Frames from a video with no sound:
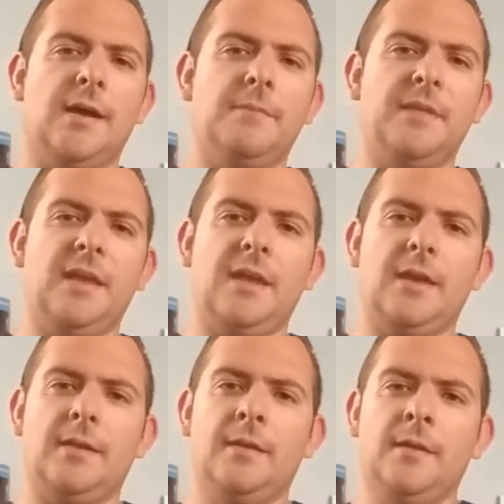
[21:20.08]
They
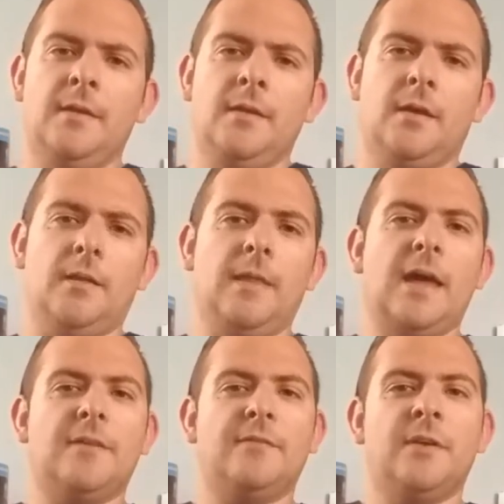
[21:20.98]
had a
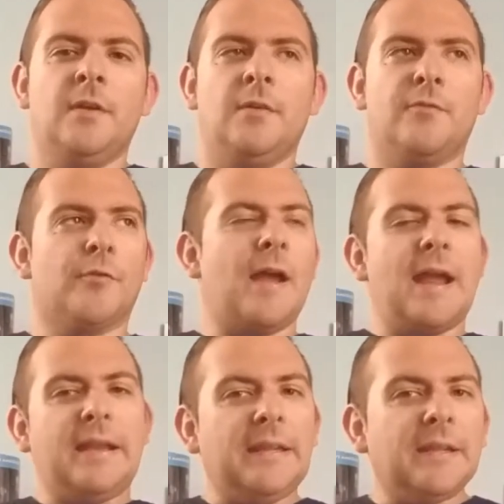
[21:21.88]
lot of
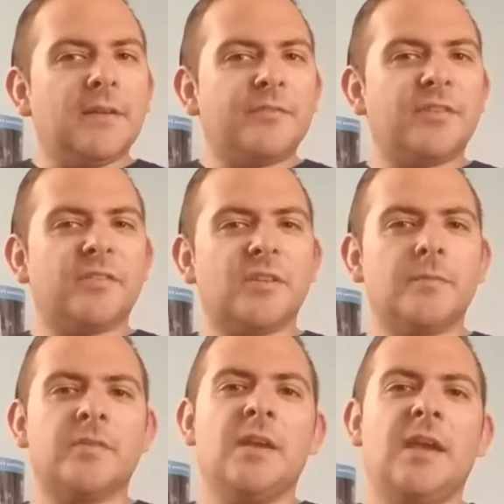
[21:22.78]
variety of
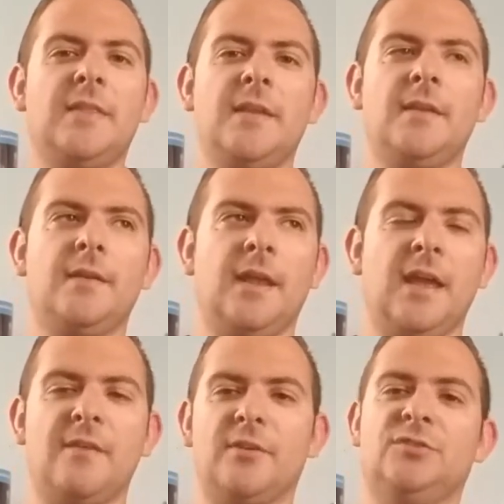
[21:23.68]
systems, and they didn't
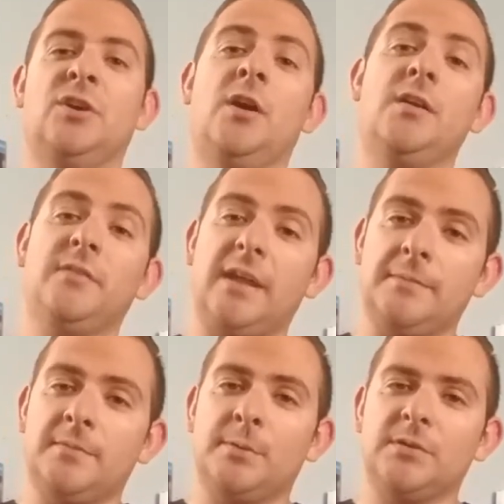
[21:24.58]
have a ton of
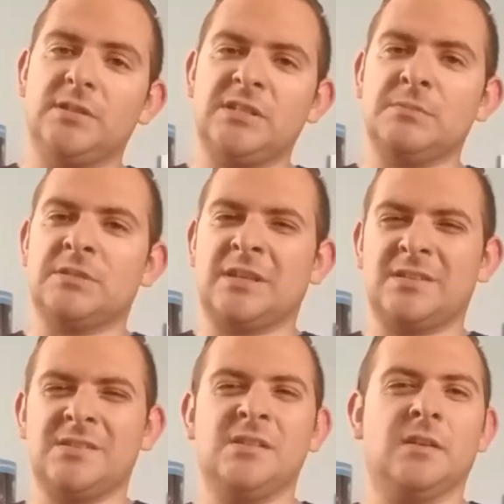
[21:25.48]
games per system because I
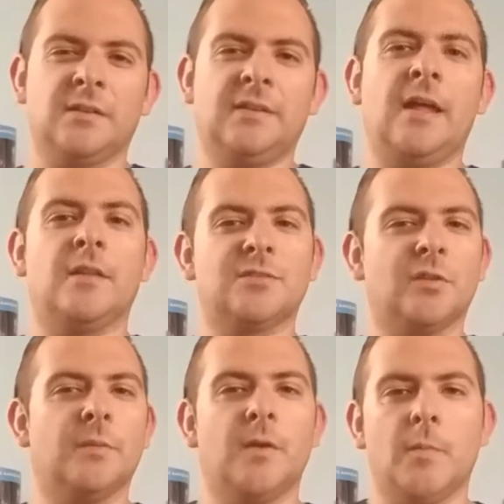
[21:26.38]
still could tell it's
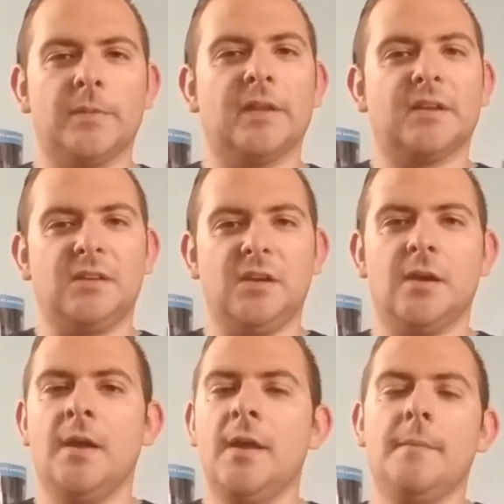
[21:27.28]
only been open like a year.